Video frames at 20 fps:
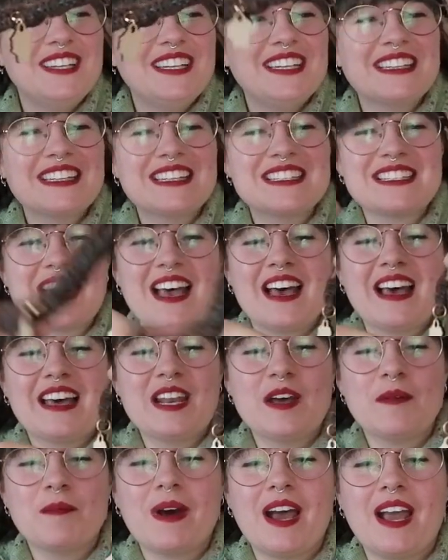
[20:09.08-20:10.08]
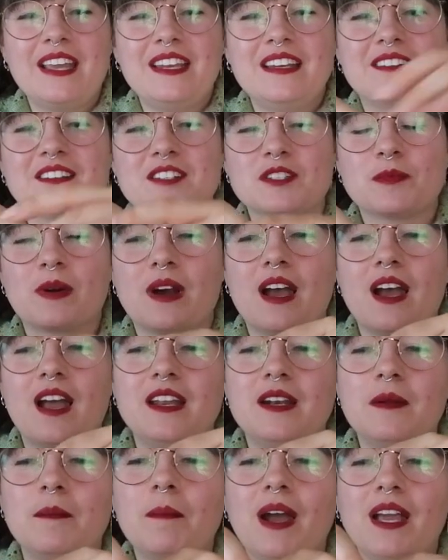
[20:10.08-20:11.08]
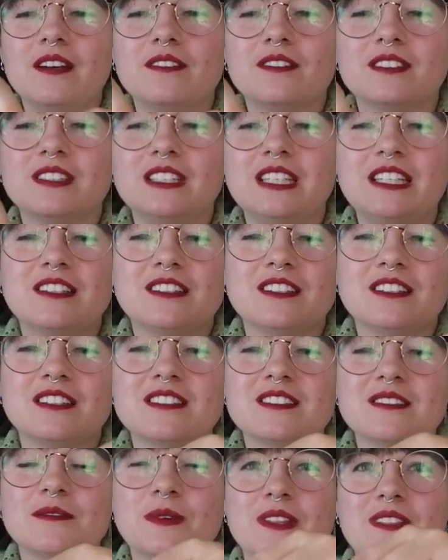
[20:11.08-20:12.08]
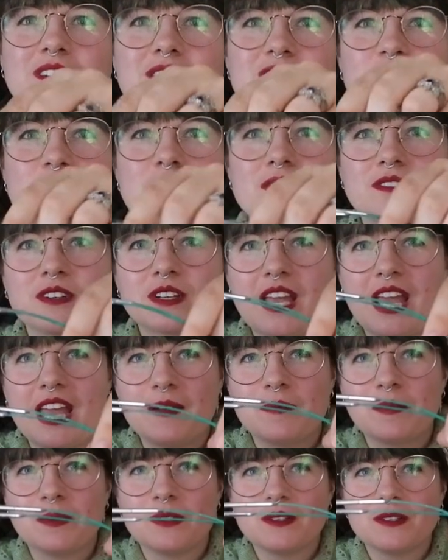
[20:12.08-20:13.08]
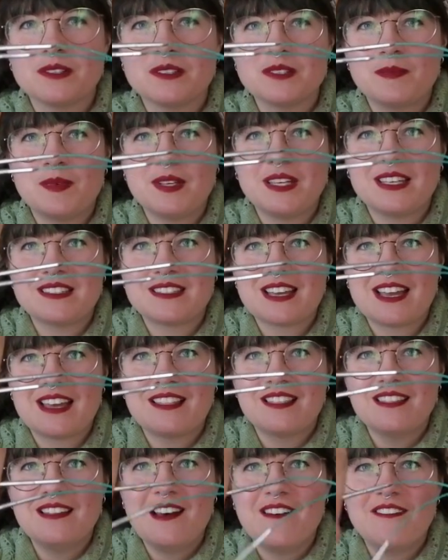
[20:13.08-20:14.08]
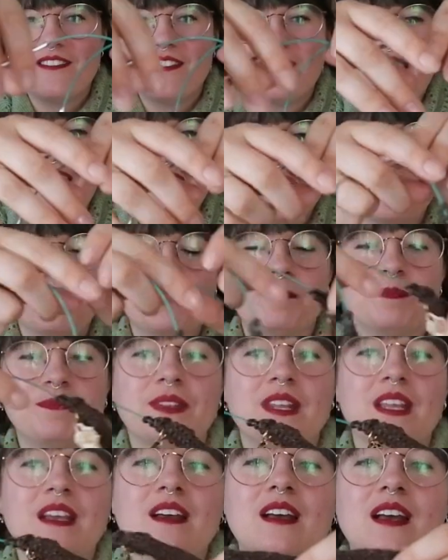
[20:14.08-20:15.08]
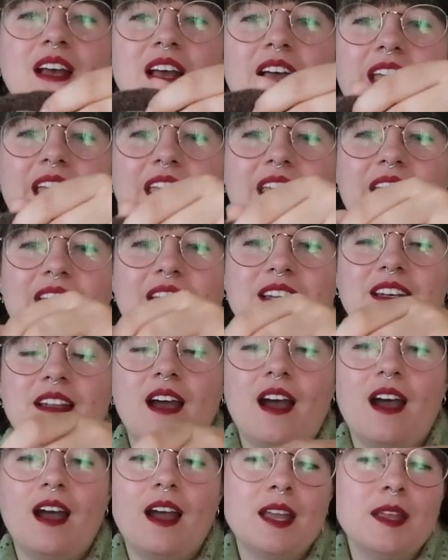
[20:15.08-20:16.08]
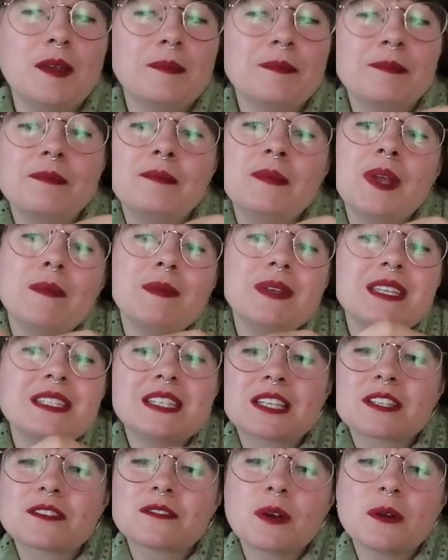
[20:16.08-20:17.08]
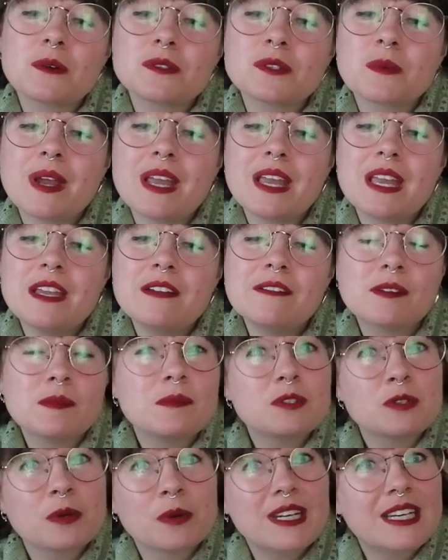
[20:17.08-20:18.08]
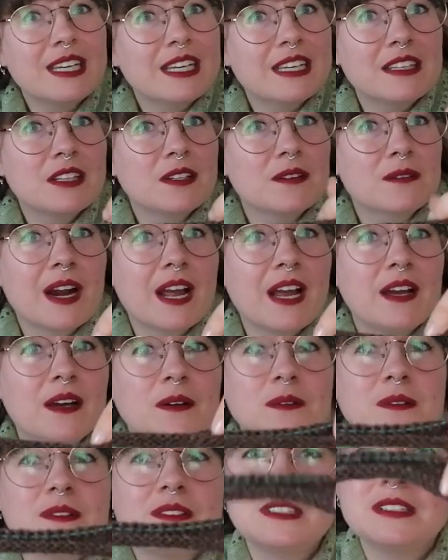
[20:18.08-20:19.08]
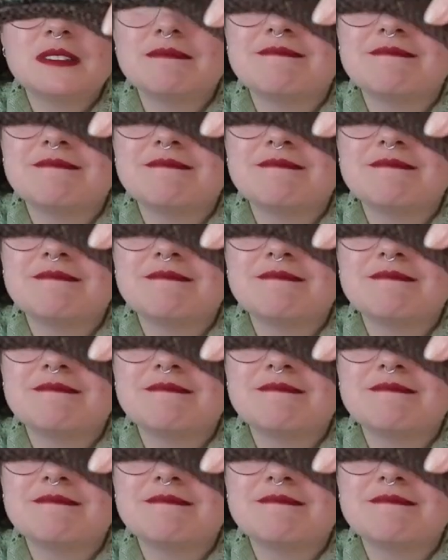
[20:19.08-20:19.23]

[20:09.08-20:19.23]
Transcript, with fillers: knitting this on my Knitter's Pride Mindful Needles with the swivel cables because I love them. And I'm maybe six rows away from joining in the round.